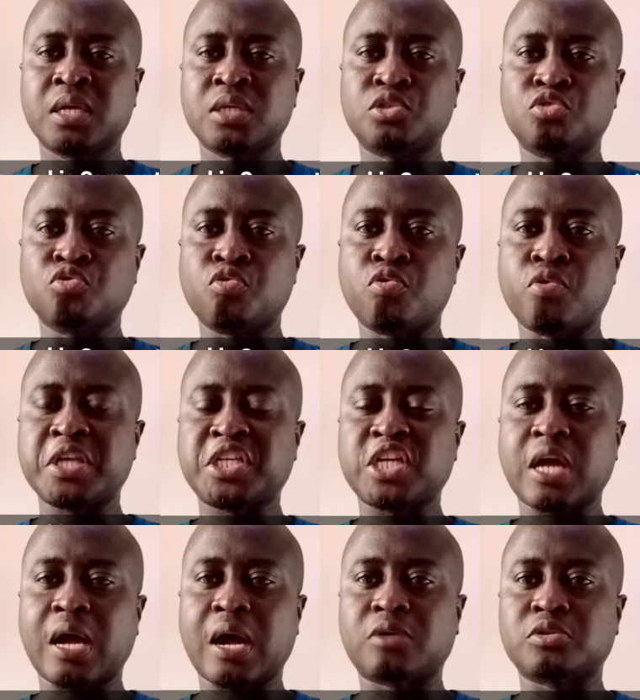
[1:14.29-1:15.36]
to
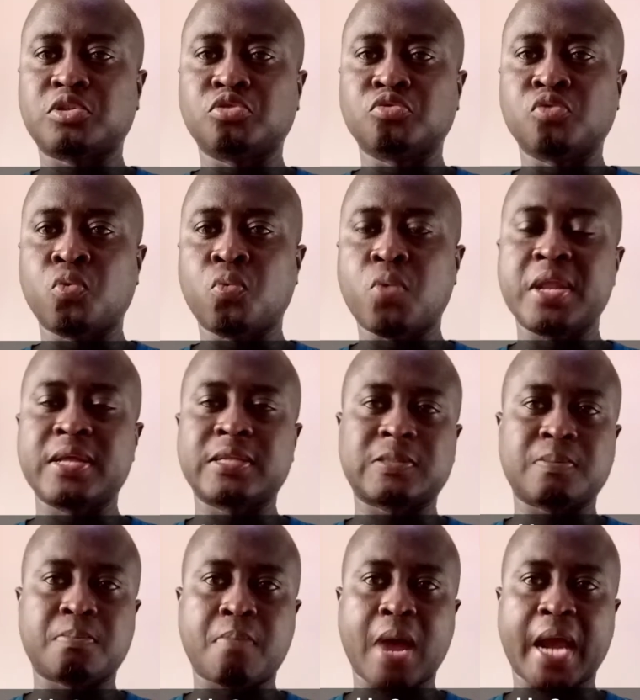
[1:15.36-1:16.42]
reach out to with
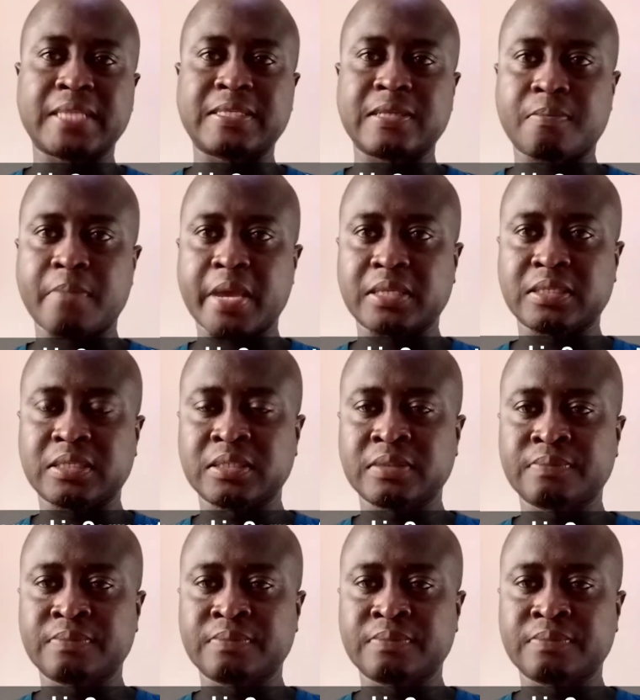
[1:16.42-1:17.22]
its marketing mix.